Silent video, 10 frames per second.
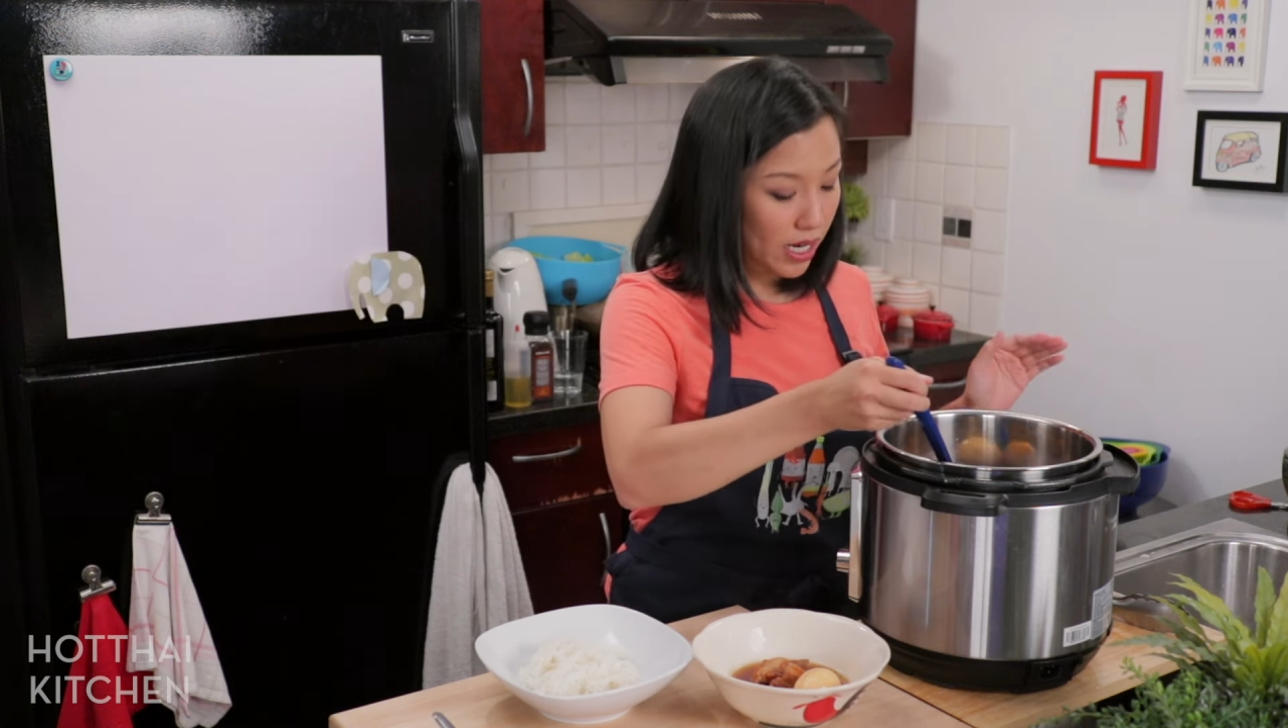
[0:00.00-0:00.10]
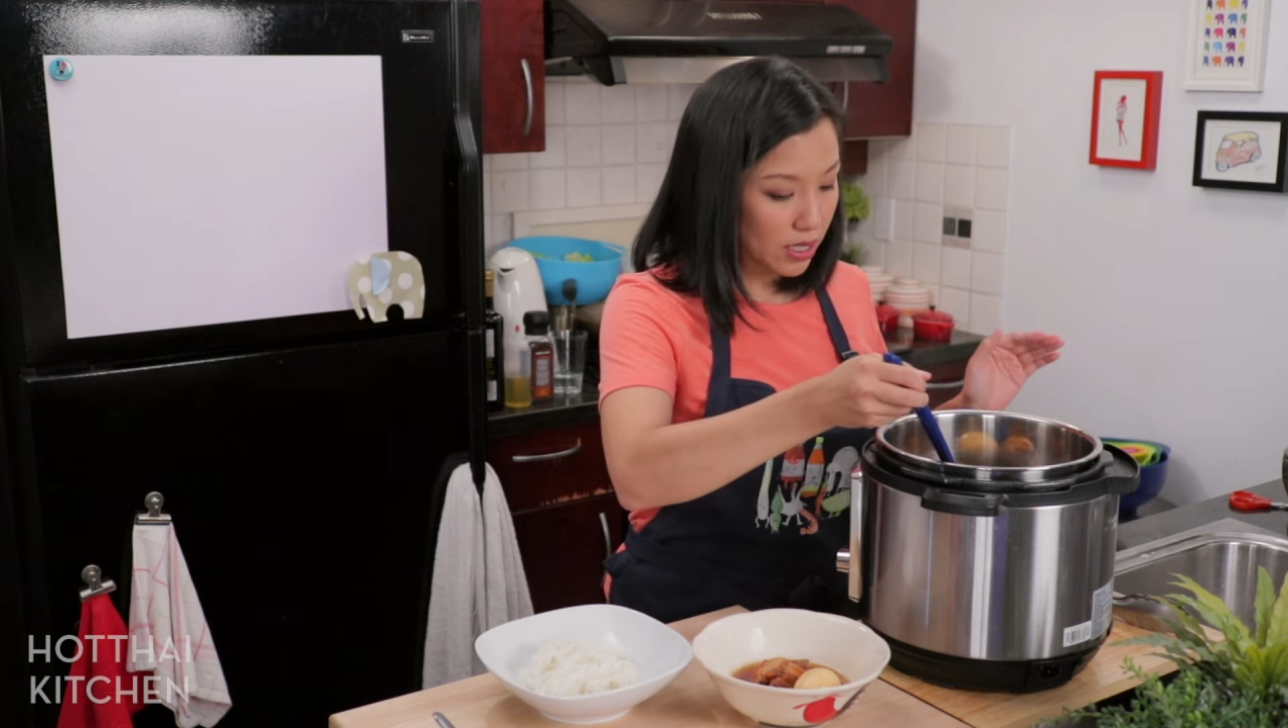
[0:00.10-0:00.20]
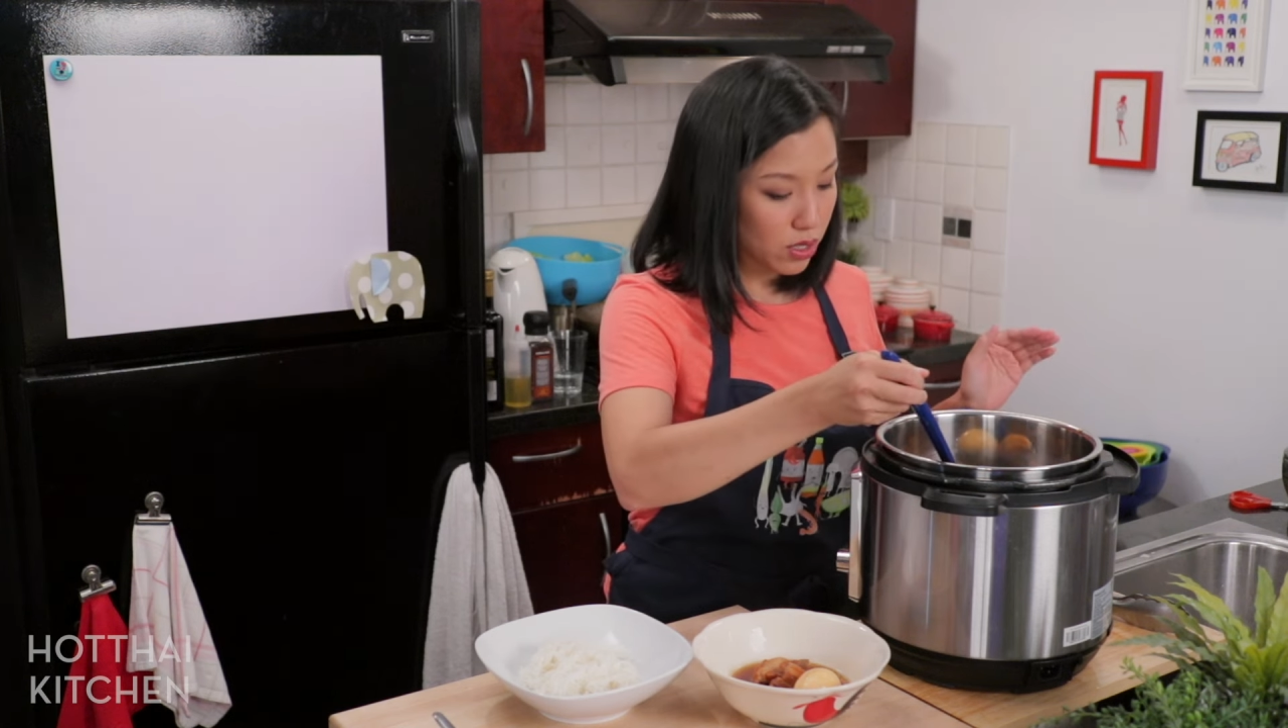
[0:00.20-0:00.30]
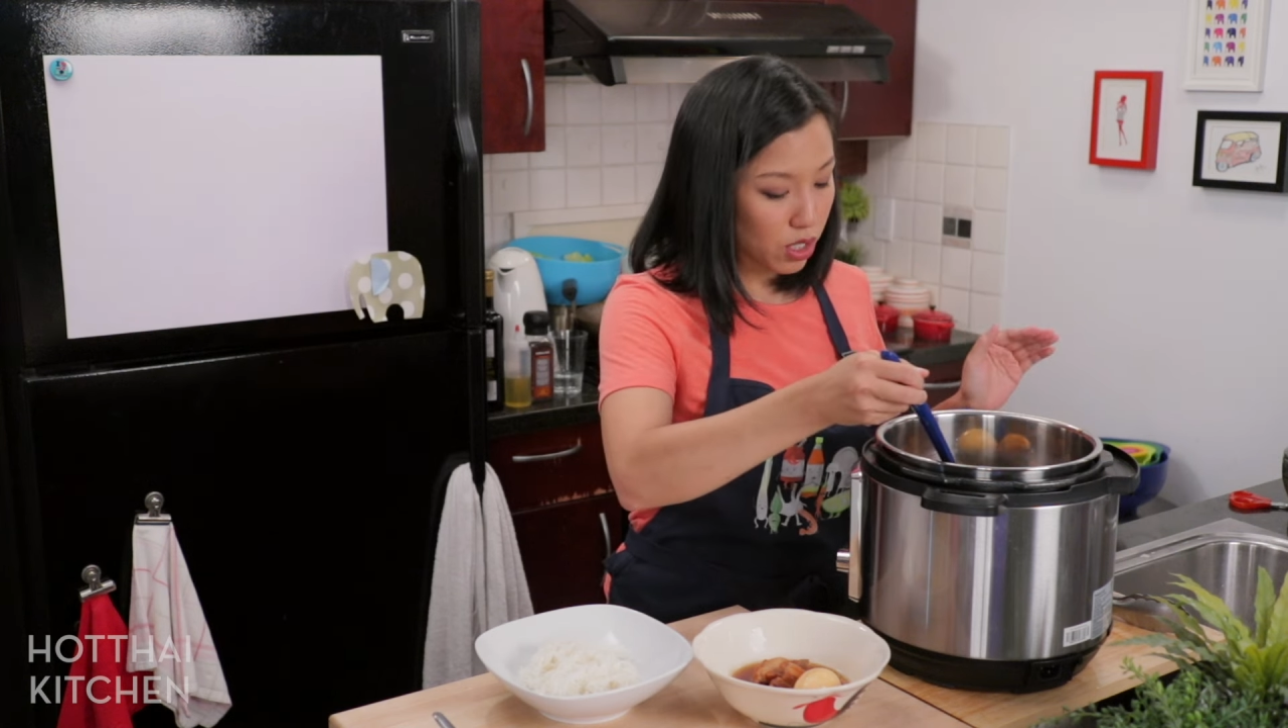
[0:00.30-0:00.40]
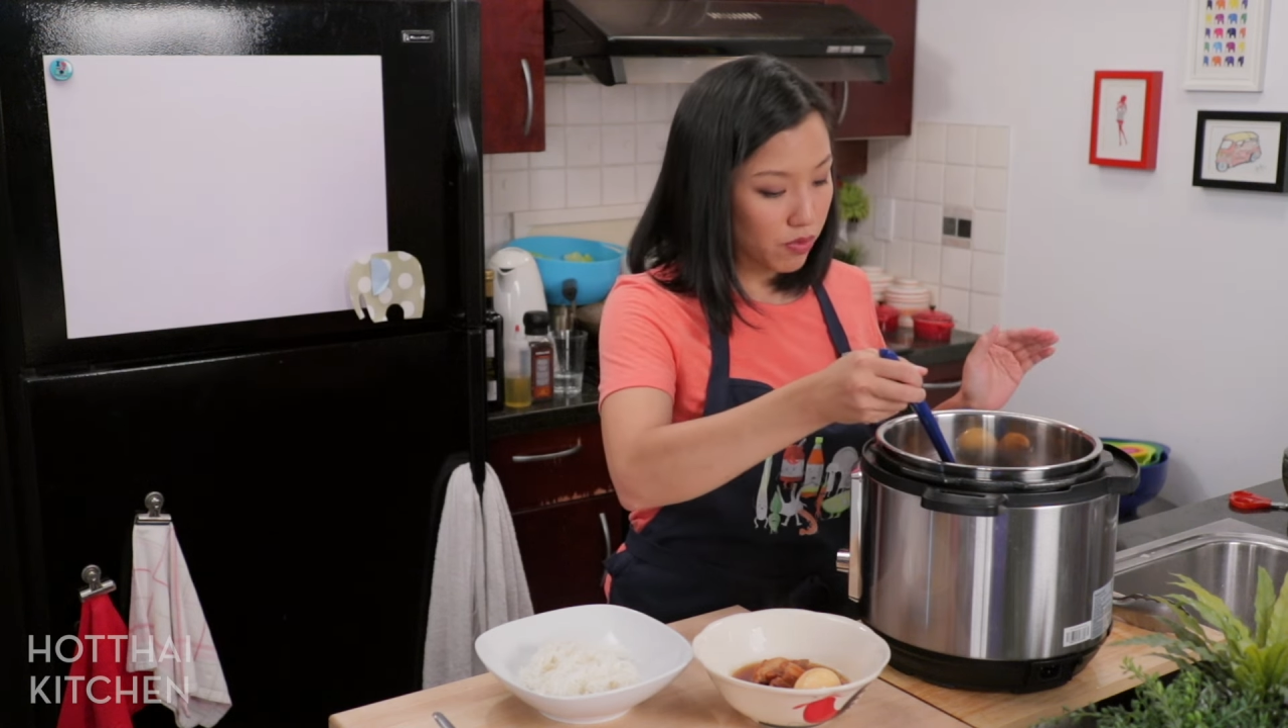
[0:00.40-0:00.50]
I
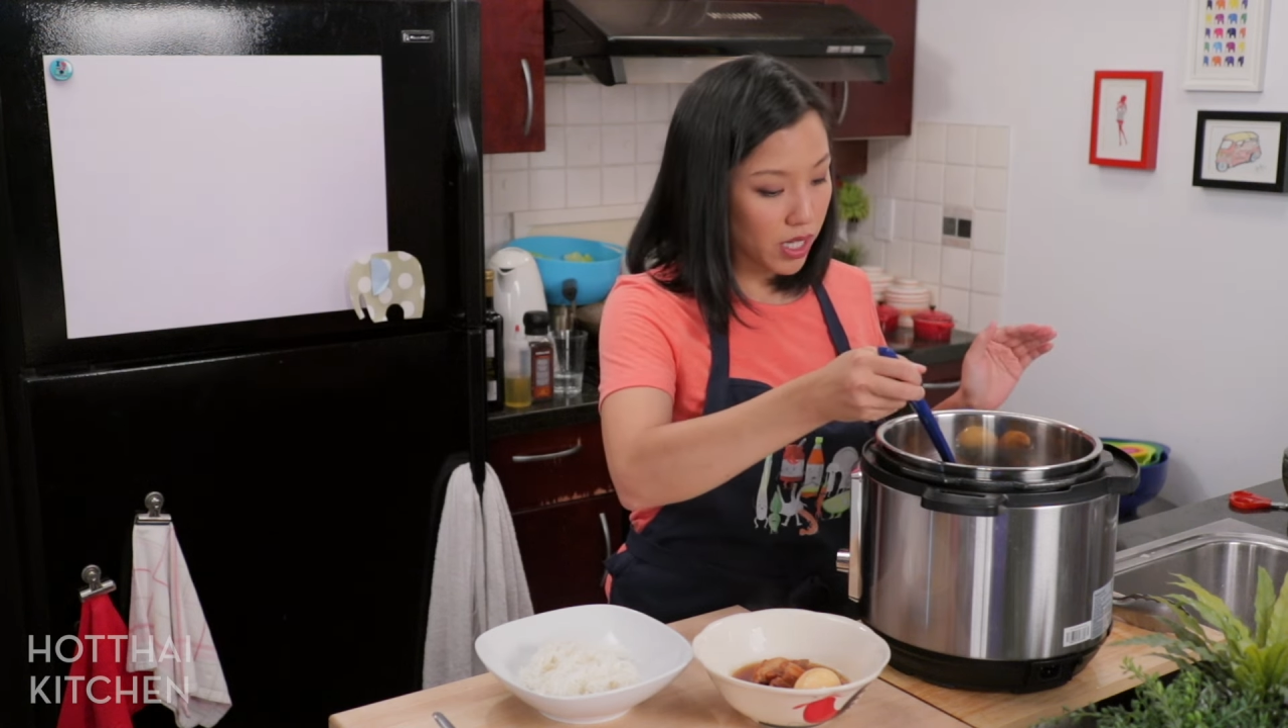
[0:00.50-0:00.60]
serve